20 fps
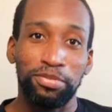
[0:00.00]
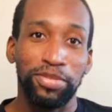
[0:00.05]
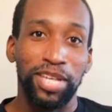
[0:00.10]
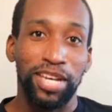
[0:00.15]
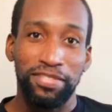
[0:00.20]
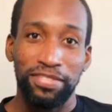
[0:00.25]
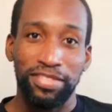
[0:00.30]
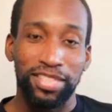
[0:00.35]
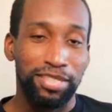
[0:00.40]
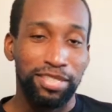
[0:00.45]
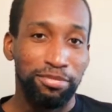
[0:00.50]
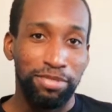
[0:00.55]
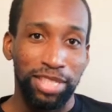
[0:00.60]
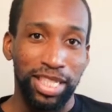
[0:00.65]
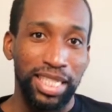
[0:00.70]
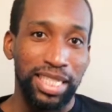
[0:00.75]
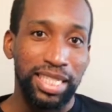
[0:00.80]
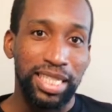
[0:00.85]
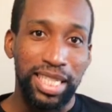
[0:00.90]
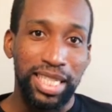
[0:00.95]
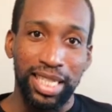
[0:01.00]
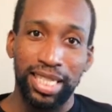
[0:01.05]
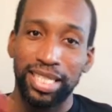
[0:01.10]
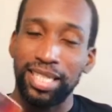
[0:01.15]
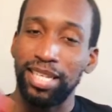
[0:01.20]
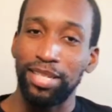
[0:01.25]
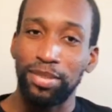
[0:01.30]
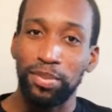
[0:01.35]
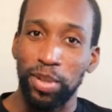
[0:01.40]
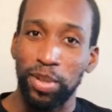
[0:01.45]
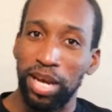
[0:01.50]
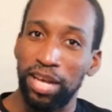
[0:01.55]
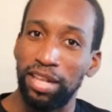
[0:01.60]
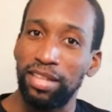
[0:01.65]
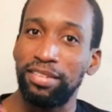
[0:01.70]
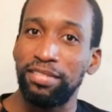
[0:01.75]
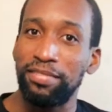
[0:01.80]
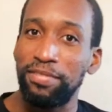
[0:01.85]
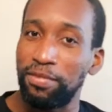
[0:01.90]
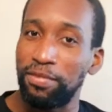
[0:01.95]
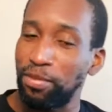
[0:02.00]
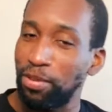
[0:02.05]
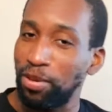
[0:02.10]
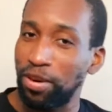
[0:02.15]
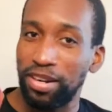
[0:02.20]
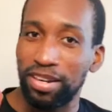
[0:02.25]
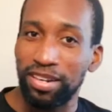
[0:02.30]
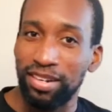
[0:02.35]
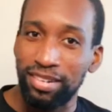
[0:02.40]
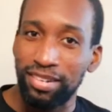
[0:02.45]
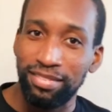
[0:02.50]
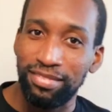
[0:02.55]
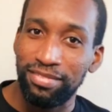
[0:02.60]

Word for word: definitely read this as well for